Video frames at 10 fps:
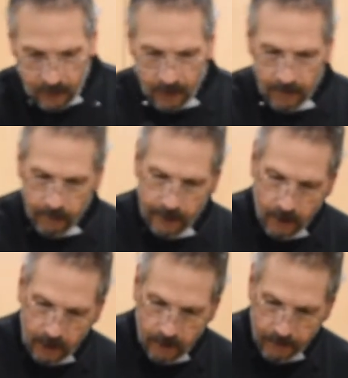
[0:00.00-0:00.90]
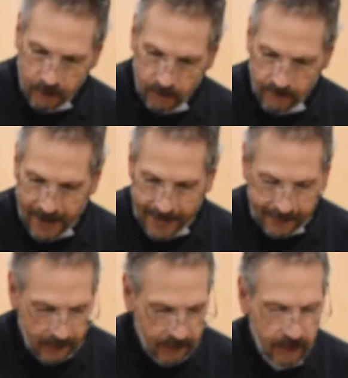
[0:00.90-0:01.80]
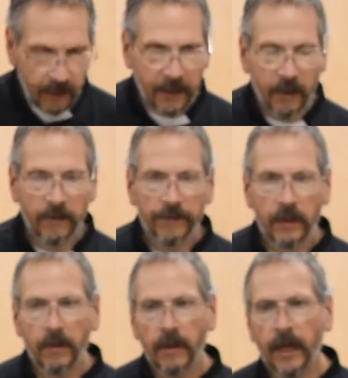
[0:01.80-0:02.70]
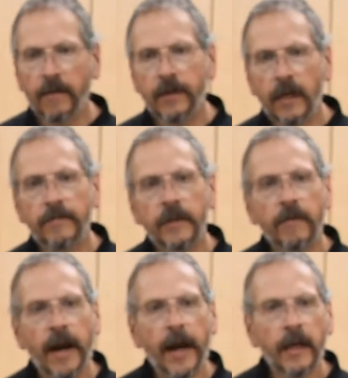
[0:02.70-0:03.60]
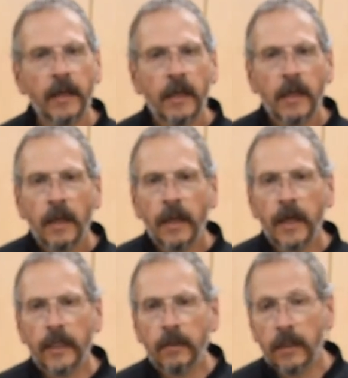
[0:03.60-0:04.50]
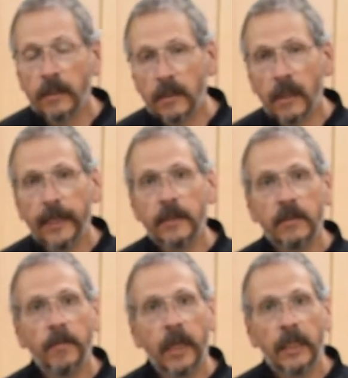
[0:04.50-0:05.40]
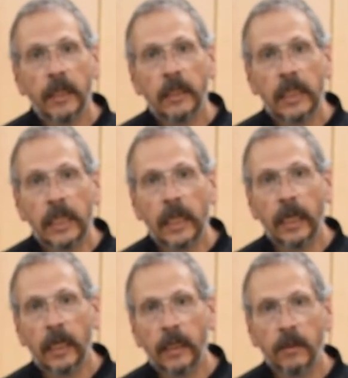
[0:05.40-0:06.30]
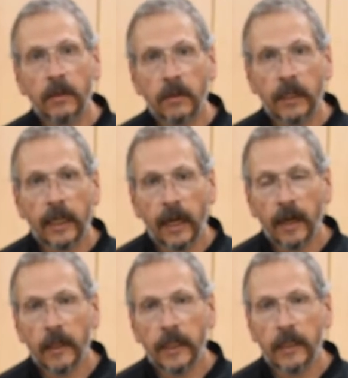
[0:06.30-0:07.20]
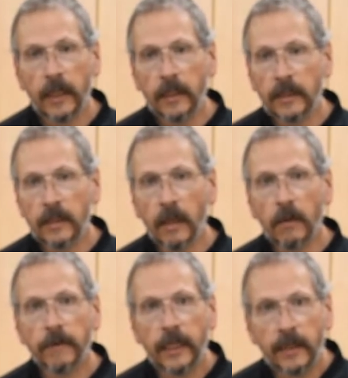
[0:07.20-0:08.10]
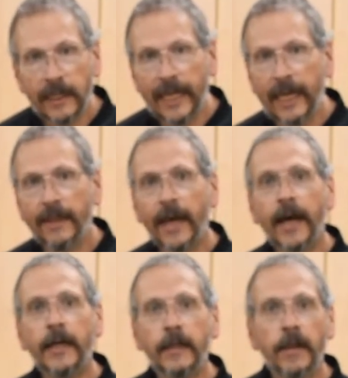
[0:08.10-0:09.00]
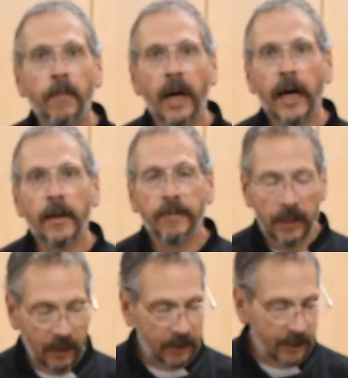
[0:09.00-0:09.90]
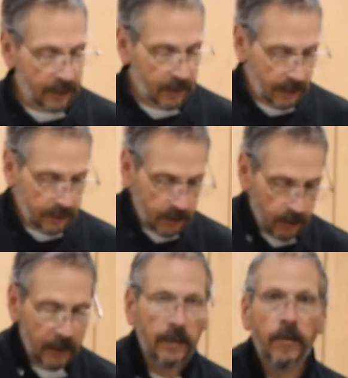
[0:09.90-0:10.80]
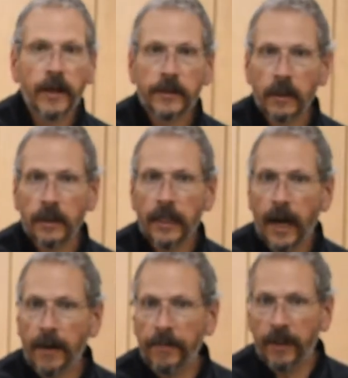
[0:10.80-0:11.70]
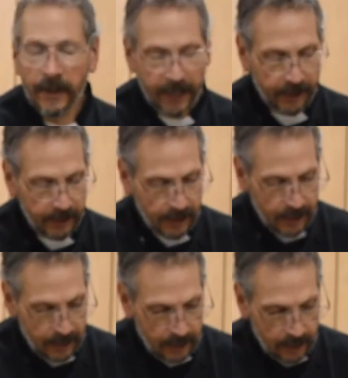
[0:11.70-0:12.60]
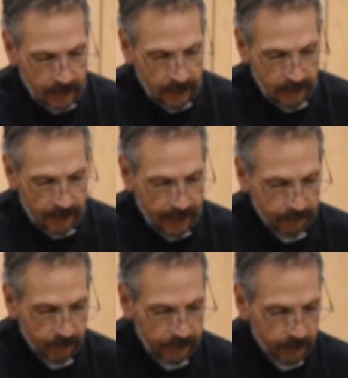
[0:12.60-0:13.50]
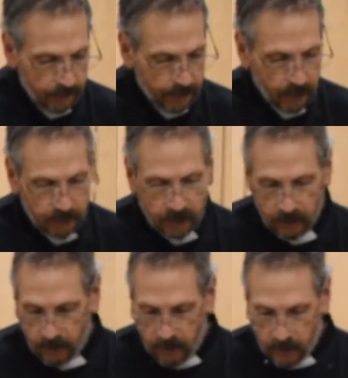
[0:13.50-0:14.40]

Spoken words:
And we are going to put a rack in here. Now if you don't have an oven rack, you can slice some onion and a little carrot and celery and lay that in the bottom, and then set these turkey breasts on top of that, and that will help also.